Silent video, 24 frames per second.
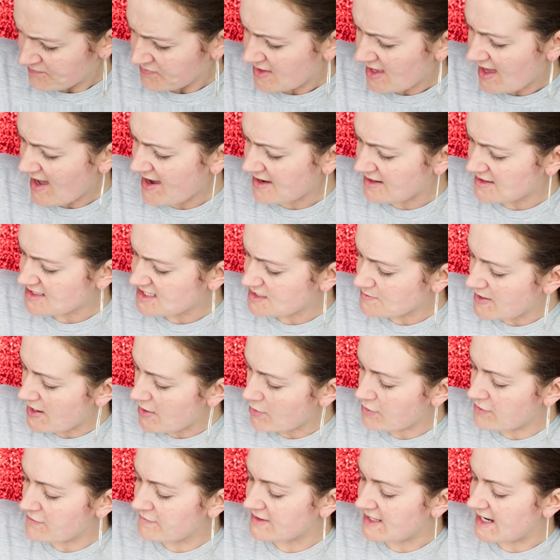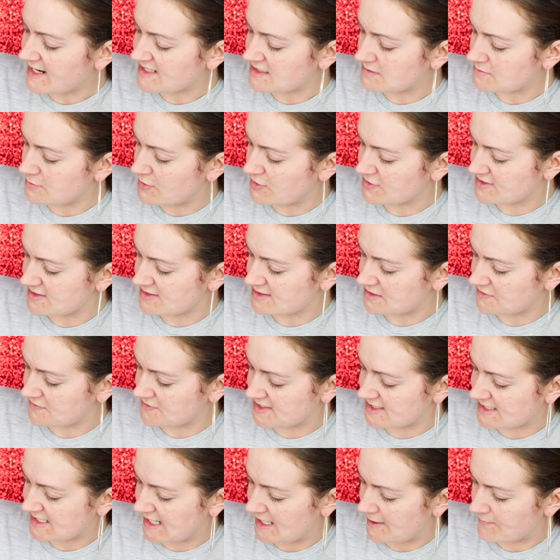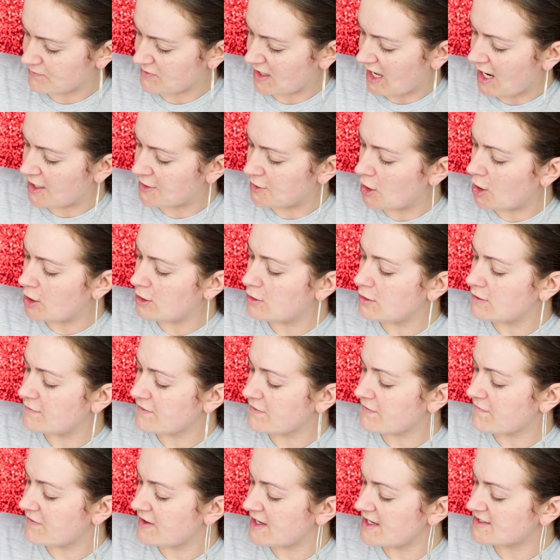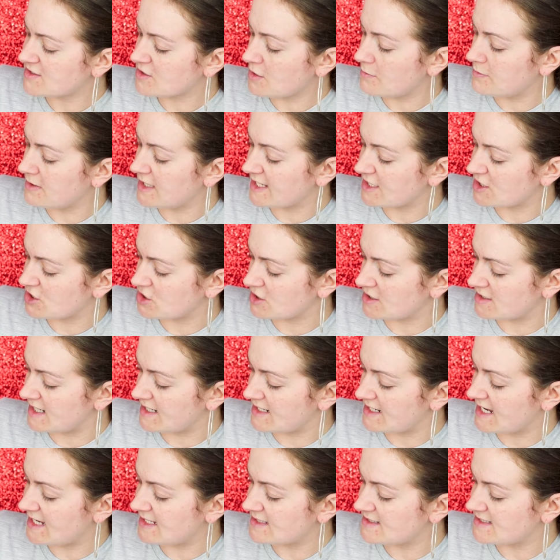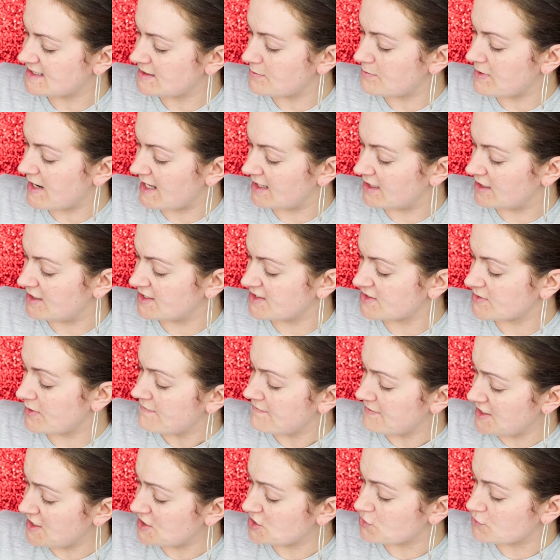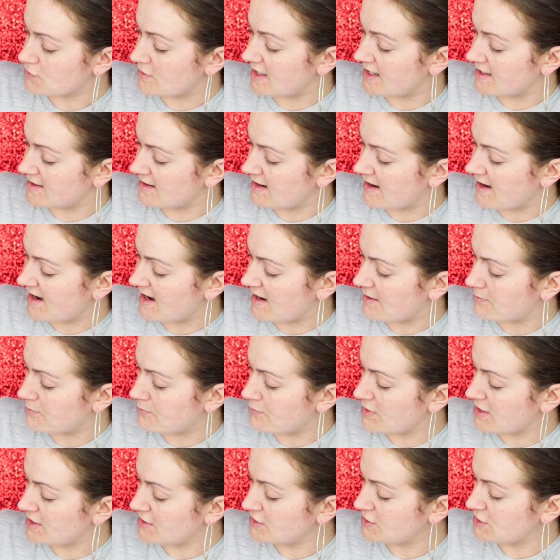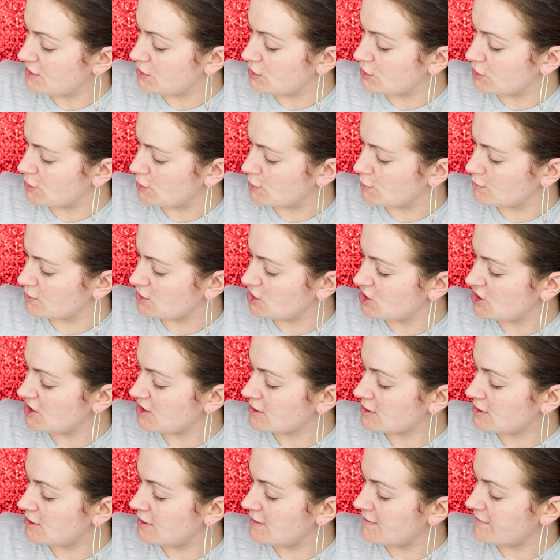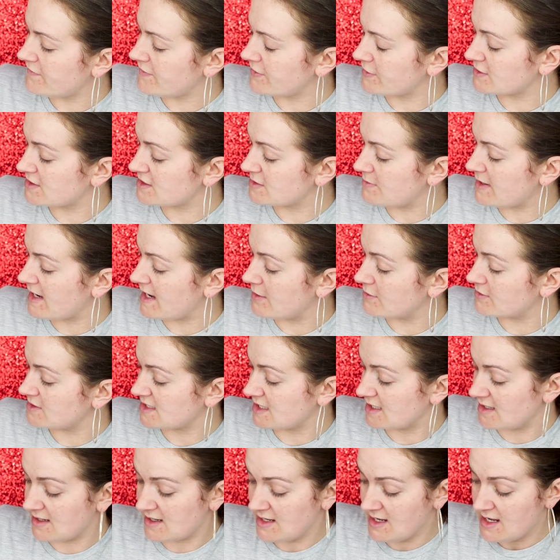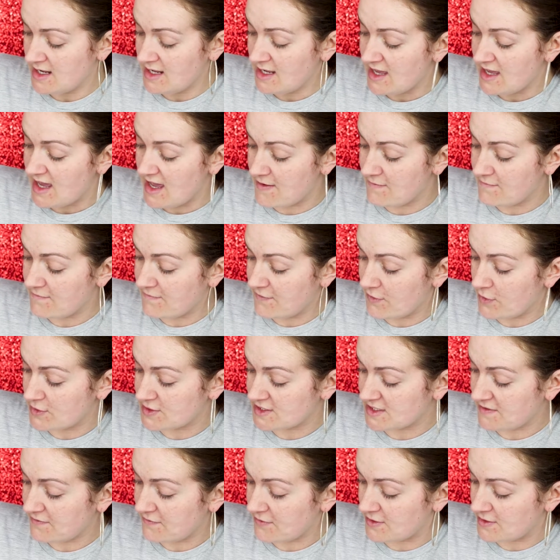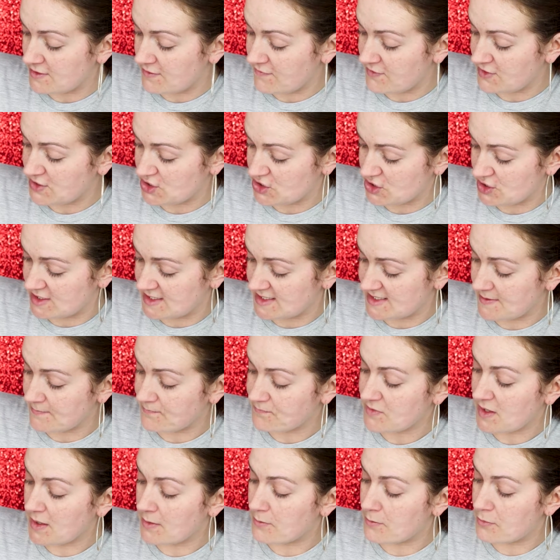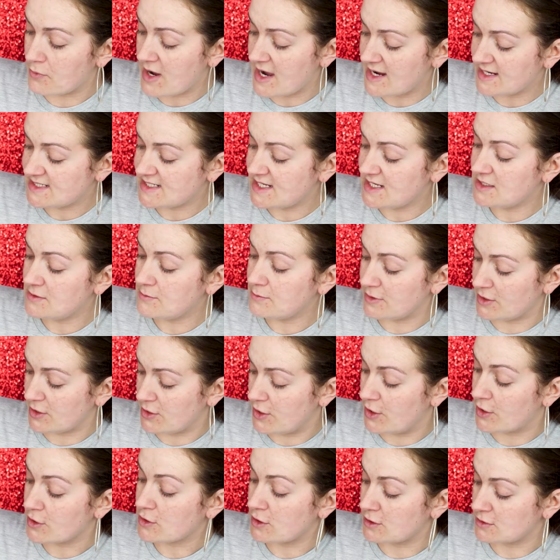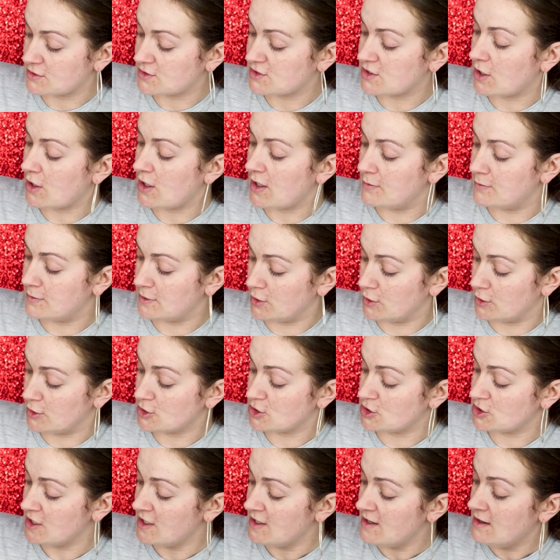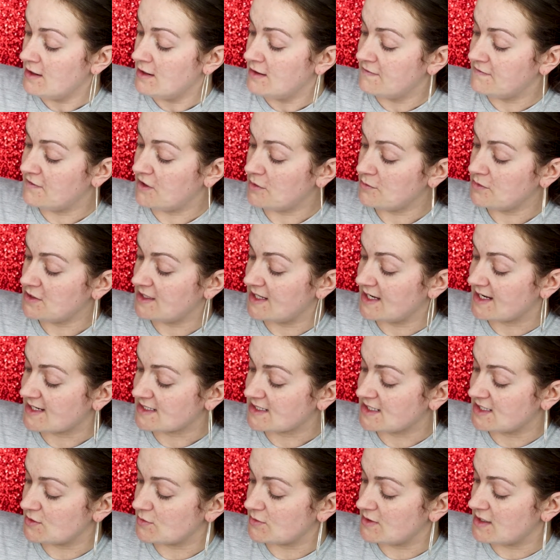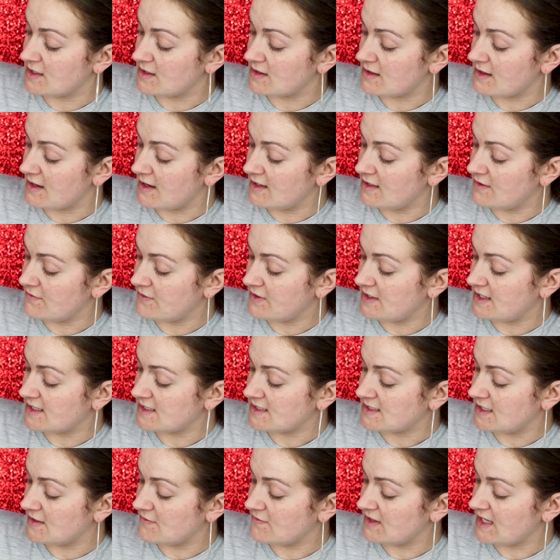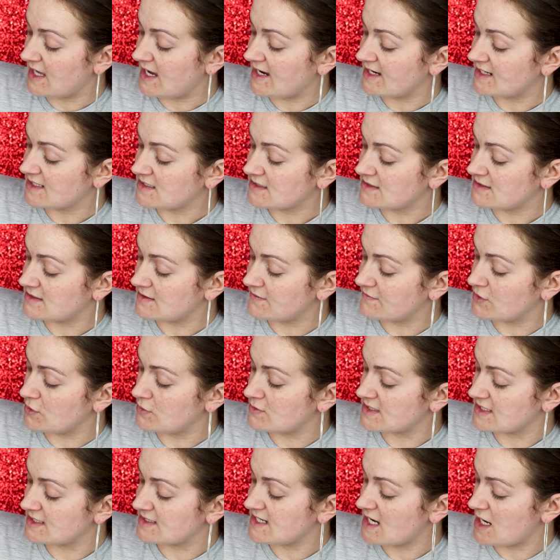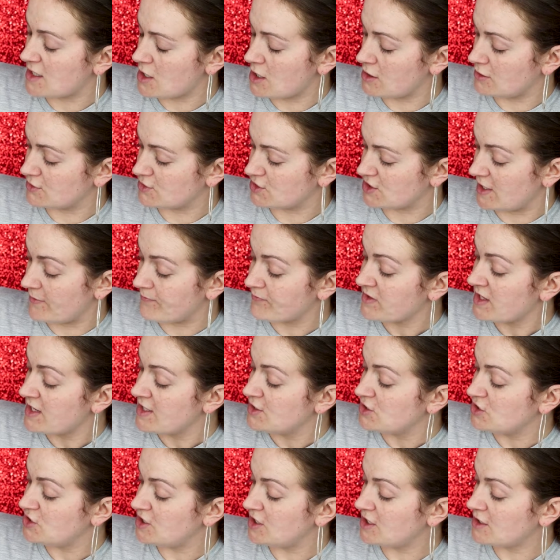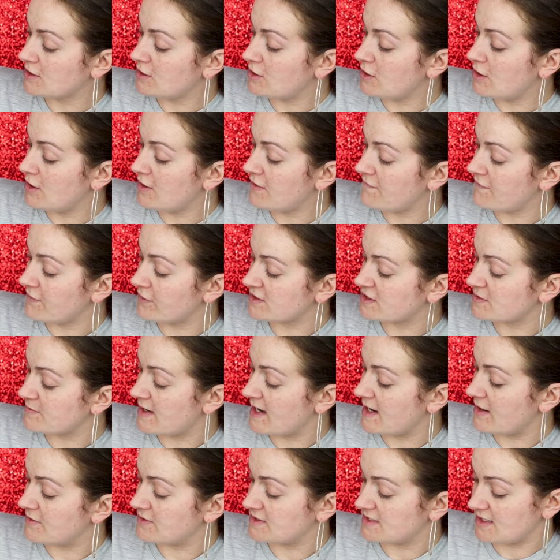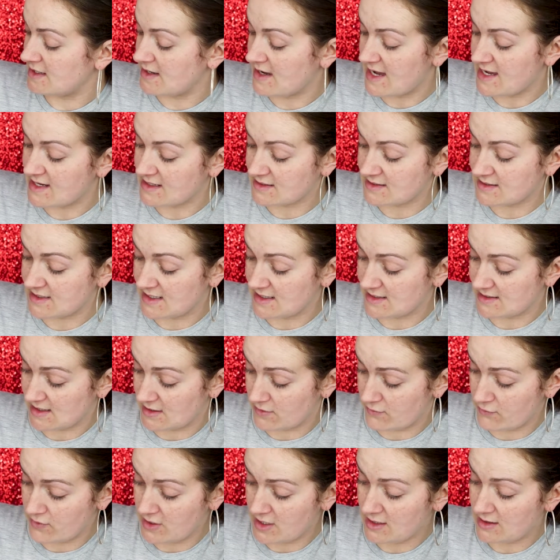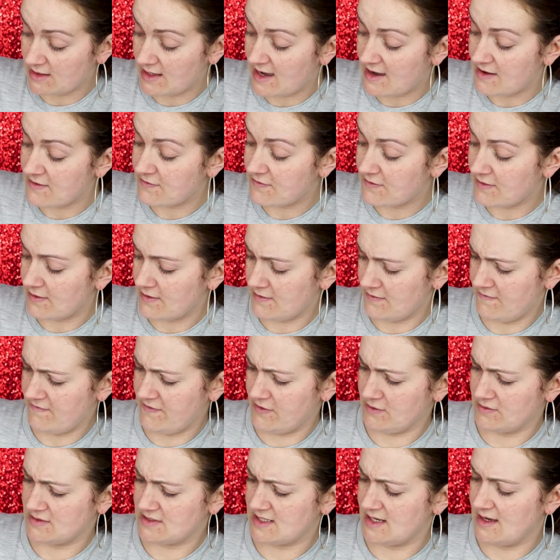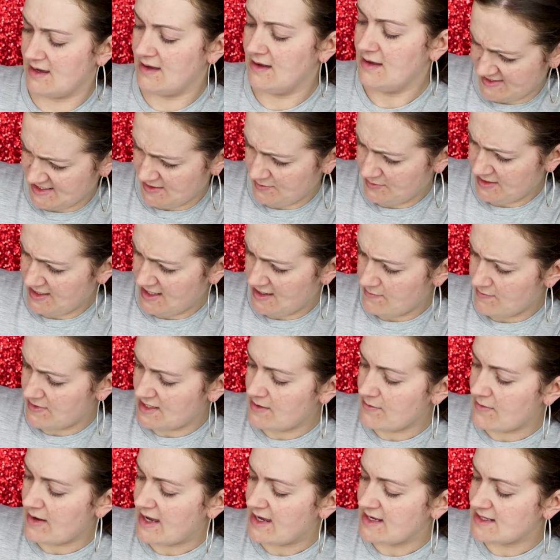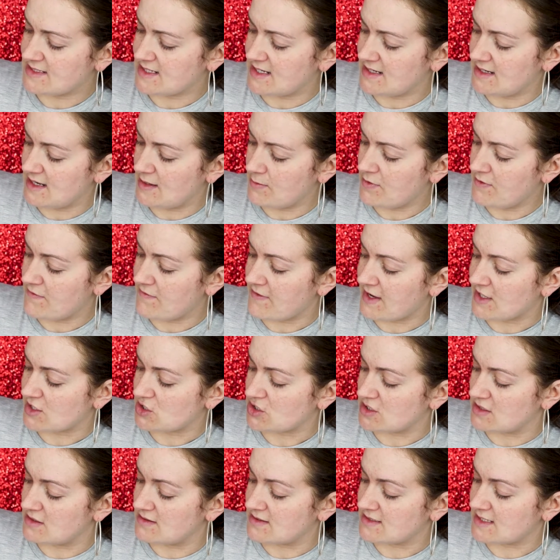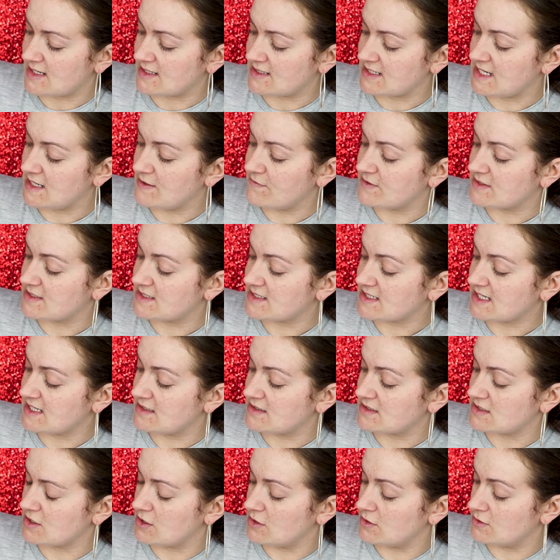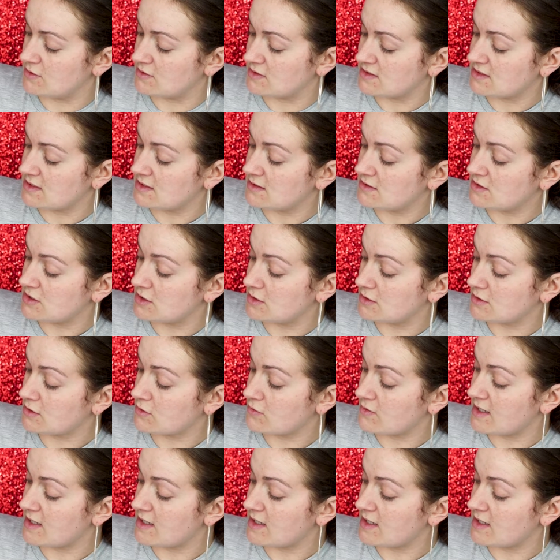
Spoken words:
harness the power of light and positivity, an all-over face complexion enhancing palette featuring our brand new Sheer Glow filter powder in 4 different finishes: brighten, blur, contour and blush. Formulated with innovative light diffusing technology, Sheer Glow filter powder acts as a real-life filter, visibly minimising imperfections and even skin tones to